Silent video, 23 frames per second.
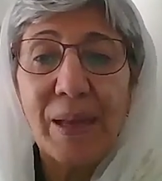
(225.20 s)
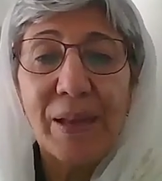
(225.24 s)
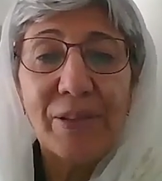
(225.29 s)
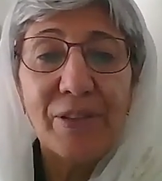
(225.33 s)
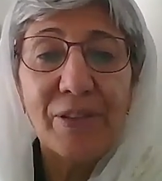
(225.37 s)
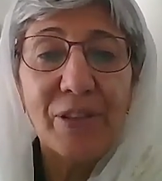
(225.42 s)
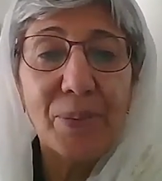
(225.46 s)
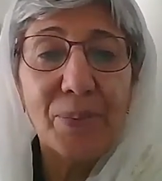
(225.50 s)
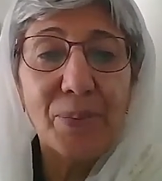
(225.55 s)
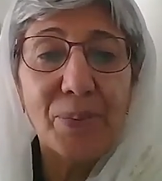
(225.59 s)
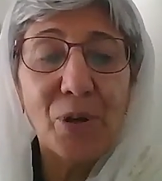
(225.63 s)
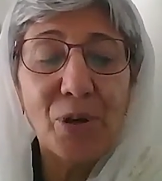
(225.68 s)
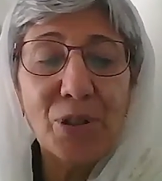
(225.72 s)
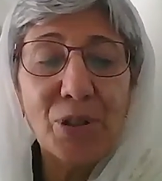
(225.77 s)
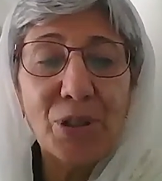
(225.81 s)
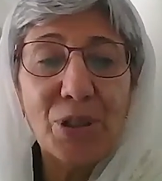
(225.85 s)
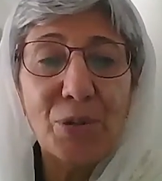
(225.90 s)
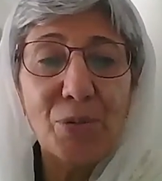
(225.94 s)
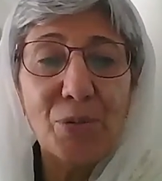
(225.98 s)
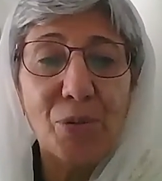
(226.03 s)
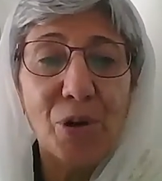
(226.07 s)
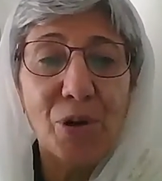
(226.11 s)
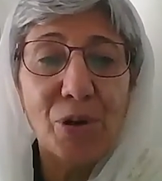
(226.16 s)
The
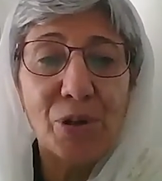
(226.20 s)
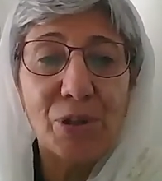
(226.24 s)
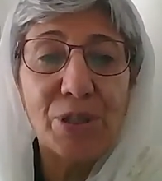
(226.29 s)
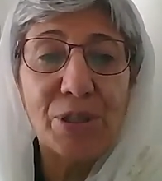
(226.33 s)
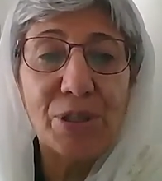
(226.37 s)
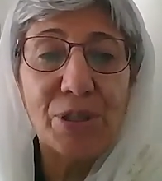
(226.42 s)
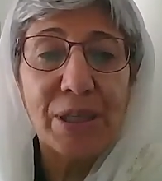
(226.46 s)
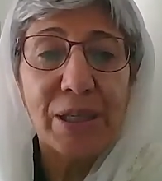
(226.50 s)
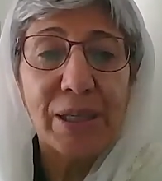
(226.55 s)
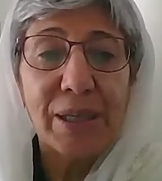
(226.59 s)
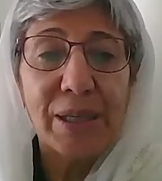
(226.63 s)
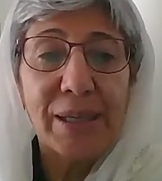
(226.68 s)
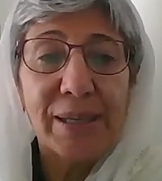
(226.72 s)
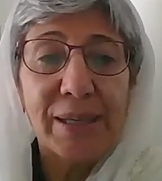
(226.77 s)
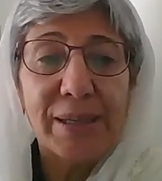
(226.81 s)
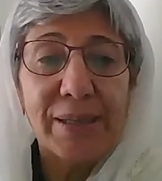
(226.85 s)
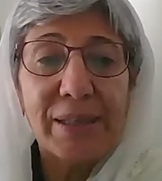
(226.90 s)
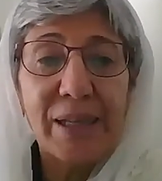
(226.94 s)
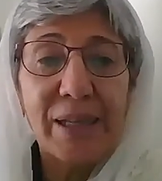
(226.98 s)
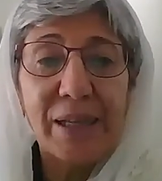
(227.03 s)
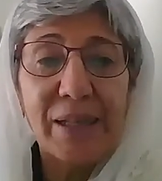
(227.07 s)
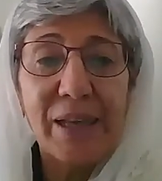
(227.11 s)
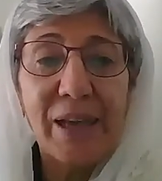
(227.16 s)
proxy wars
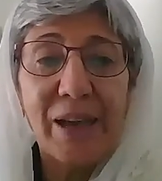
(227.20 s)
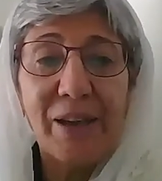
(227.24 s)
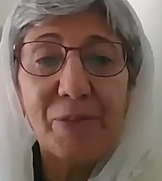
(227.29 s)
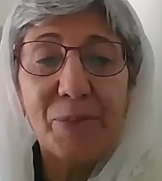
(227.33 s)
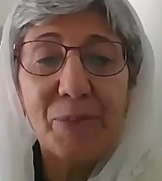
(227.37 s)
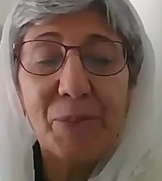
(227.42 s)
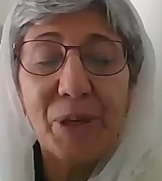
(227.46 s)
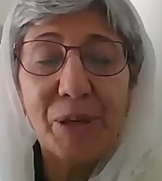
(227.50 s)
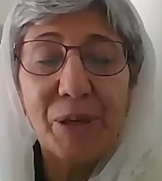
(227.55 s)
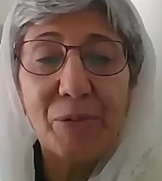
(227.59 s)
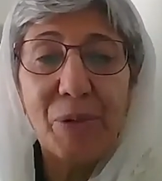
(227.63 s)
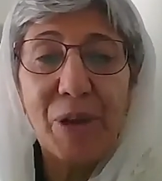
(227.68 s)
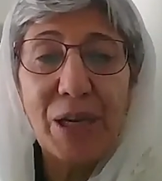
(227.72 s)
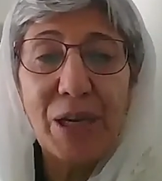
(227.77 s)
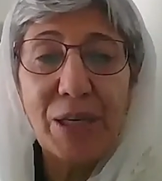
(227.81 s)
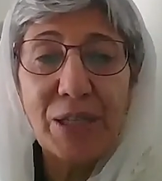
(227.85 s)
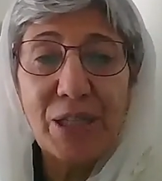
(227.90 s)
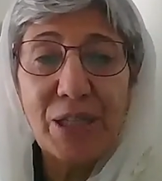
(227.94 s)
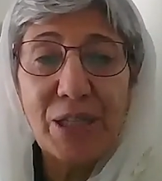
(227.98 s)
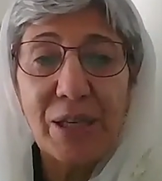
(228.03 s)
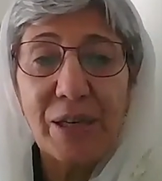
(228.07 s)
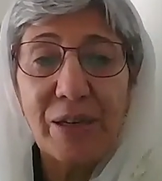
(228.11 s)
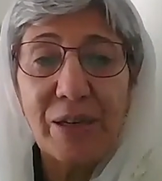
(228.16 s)
that have been
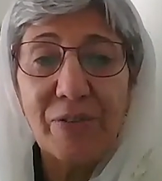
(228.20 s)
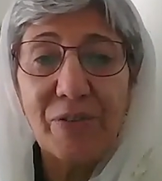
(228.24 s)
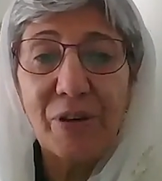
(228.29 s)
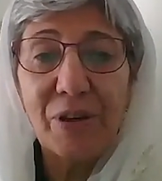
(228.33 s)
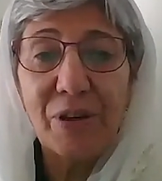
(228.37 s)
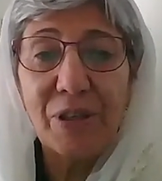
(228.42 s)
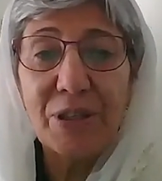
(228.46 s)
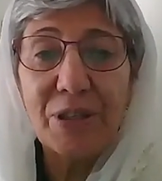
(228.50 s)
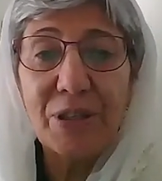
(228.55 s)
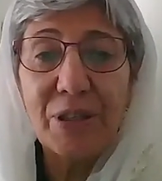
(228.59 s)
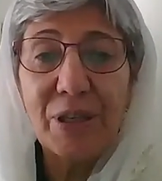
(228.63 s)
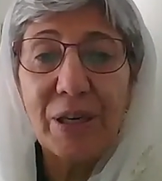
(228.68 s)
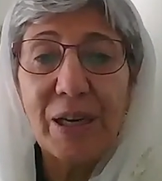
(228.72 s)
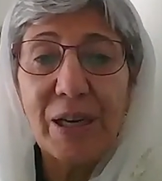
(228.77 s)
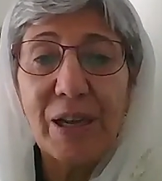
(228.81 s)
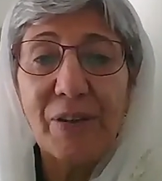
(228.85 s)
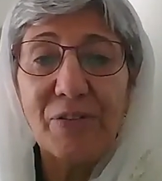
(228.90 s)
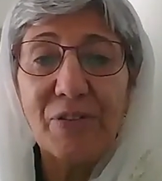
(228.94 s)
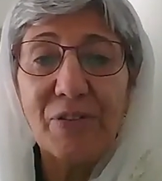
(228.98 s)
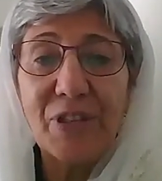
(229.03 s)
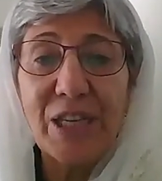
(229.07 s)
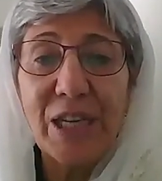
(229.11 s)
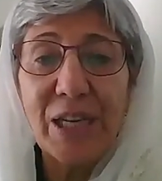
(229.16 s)
waged in Afghanistan
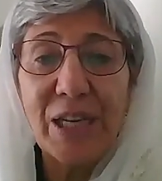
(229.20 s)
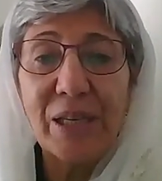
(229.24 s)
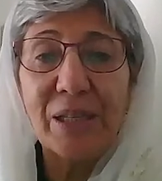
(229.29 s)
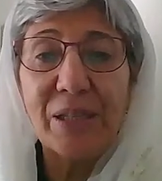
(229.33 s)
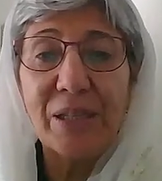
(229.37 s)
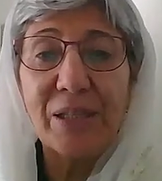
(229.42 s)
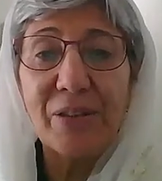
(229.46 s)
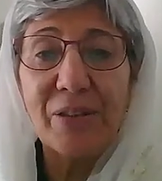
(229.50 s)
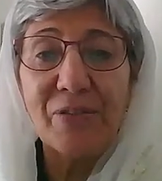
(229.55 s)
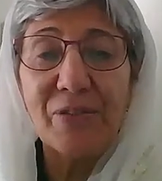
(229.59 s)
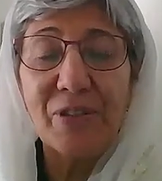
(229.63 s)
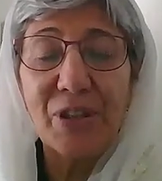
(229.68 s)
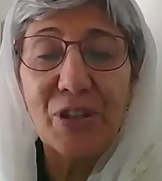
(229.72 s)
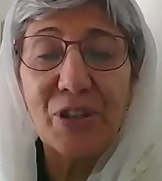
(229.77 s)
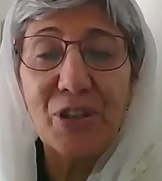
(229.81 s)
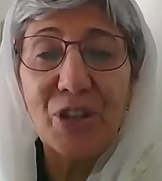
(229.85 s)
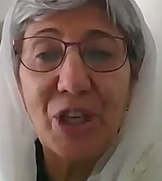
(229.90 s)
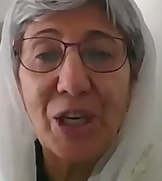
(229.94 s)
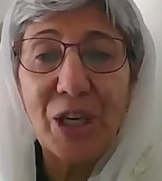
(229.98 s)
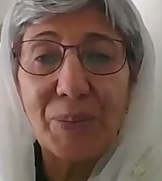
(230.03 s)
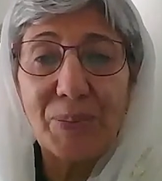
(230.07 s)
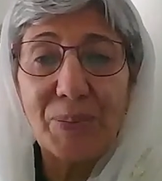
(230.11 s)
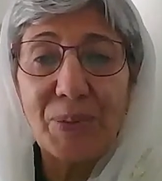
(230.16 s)
have taken different
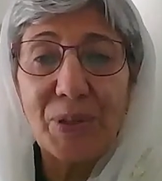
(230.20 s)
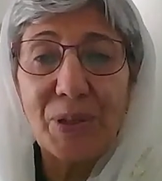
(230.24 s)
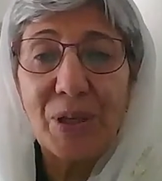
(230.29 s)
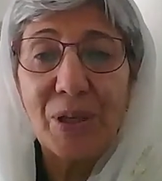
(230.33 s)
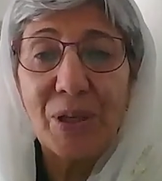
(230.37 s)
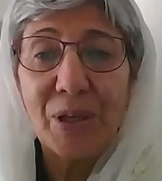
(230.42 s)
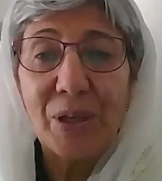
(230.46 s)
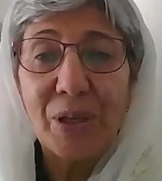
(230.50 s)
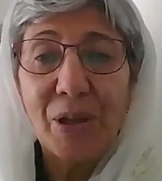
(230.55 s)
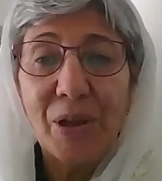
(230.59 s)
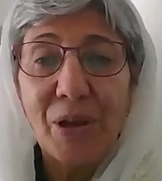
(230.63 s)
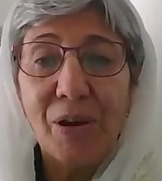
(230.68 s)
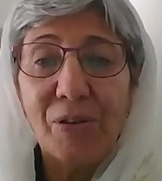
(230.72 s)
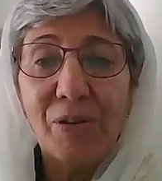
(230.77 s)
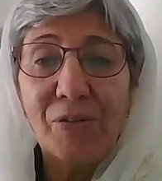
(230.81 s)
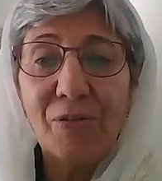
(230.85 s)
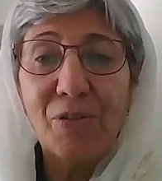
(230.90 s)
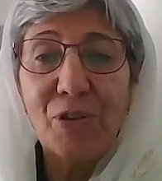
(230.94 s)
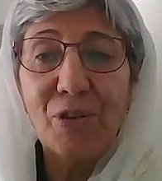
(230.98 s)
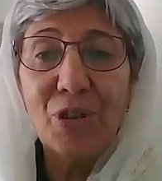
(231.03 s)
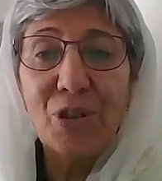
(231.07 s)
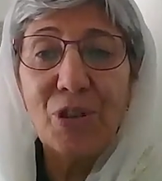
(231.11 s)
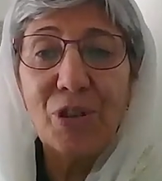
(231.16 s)
shapes.
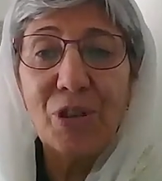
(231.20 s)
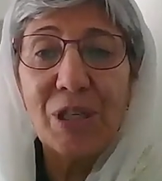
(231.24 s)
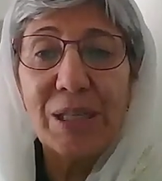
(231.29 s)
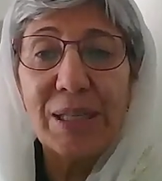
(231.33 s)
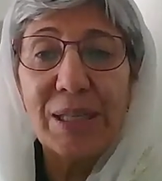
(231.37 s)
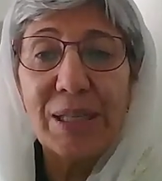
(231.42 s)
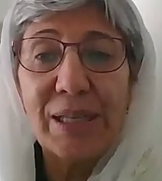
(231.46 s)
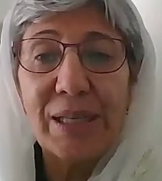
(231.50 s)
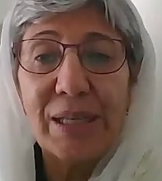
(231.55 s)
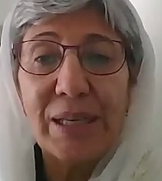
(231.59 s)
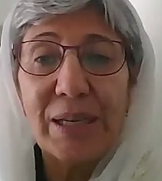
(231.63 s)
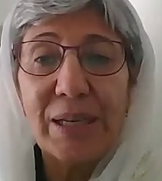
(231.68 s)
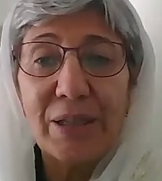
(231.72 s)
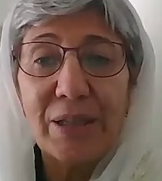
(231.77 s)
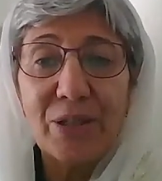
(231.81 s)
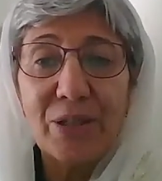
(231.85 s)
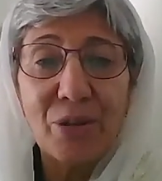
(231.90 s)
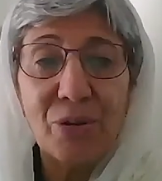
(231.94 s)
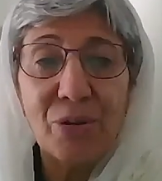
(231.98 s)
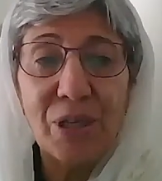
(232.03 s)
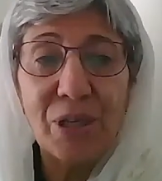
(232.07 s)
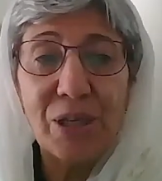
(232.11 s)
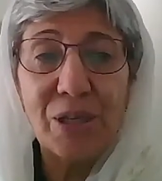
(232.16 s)
Unfortunately,
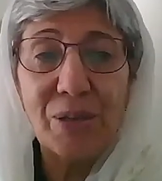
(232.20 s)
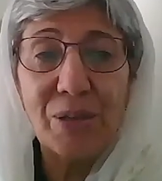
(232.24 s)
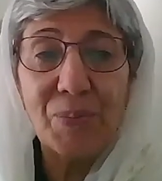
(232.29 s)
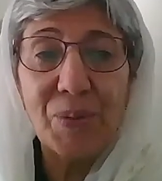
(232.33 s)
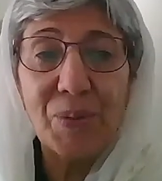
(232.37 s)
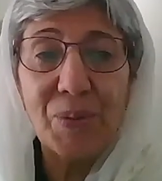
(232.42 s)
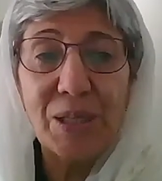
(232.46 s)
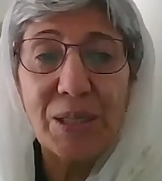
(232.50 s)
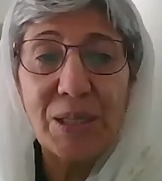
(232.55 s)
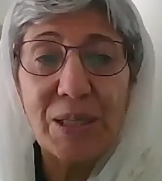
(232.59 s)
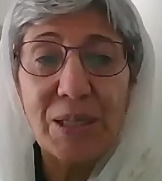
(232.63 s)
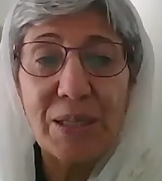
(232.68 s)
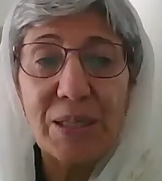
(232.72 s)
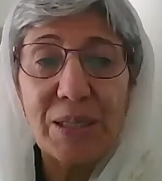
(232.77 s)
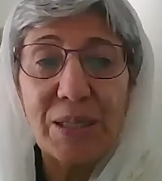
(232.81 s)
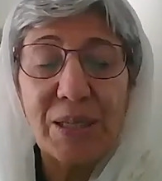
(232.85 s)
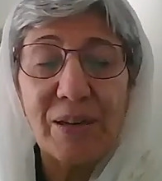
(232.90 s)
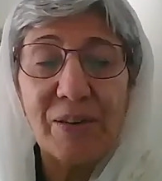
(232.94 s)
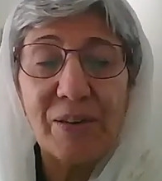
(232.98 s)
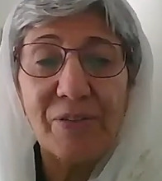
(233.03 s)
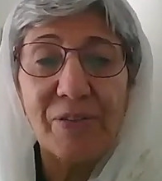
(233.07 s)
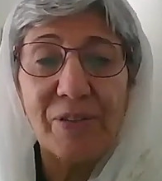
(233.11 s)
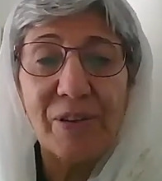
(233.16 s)
history repeats
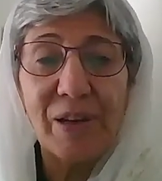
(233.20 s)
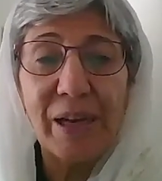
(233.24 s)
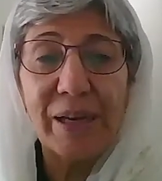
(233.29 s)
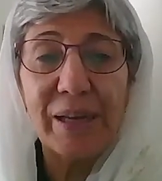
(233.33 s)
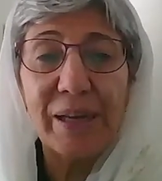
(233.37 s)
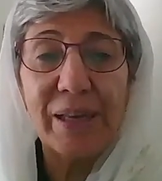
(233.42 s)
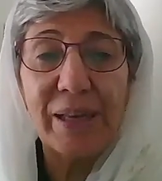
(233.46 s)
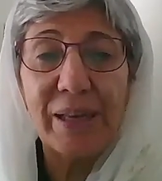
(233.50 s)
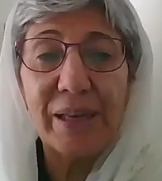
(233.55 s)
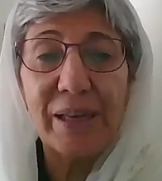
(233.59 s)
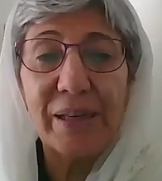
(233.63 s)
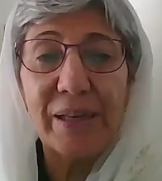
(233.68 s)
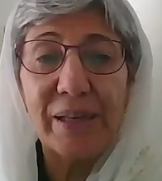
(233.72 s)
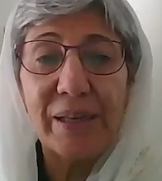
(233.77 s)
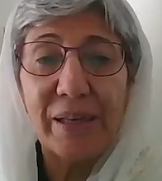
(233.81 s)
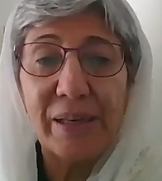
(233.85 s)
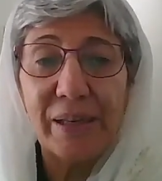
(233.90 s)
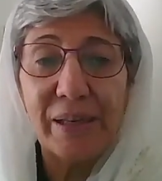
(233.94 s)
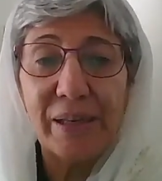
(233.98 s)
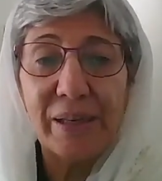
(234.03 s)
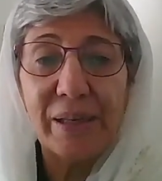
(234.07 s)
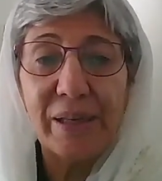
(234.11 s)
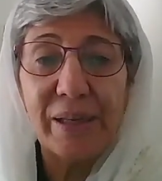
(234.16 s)
itself again
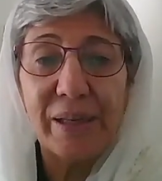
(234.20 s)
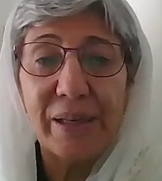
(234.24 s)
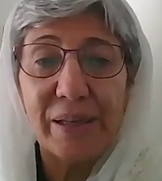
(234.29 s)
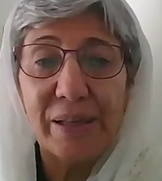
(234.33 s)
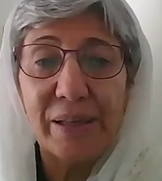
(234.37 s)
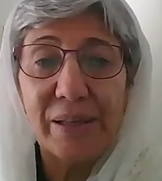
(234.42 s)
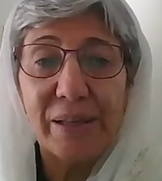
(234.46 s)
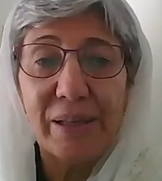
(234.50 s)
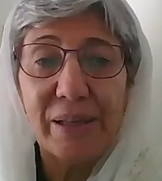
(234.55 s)
and again.